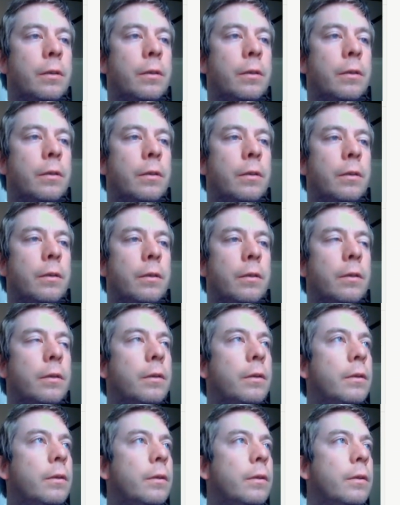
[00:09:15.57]

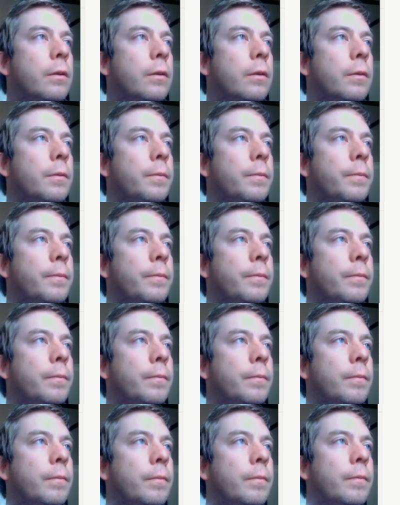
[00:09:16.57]

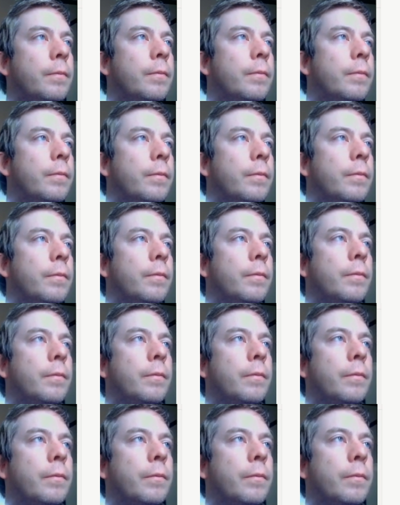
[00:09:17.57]

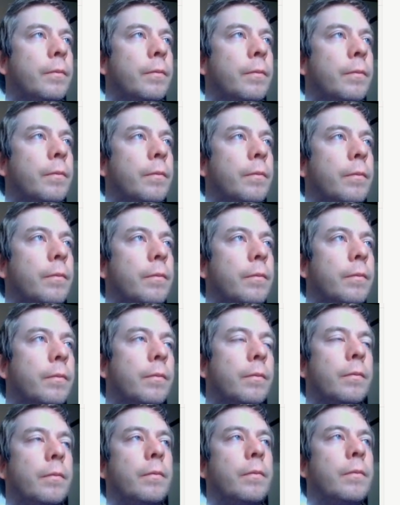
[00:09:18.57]

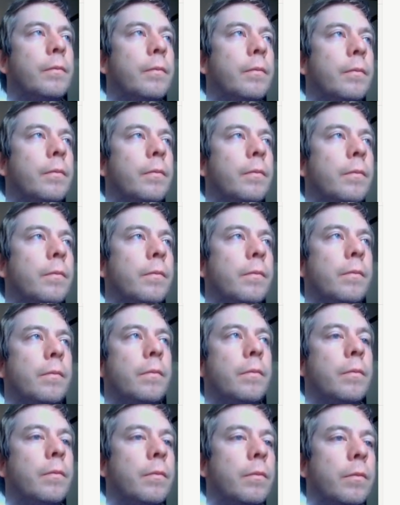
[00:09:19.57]

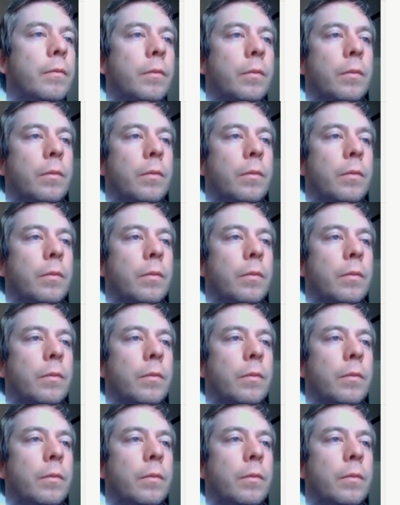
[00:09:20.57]
(silence)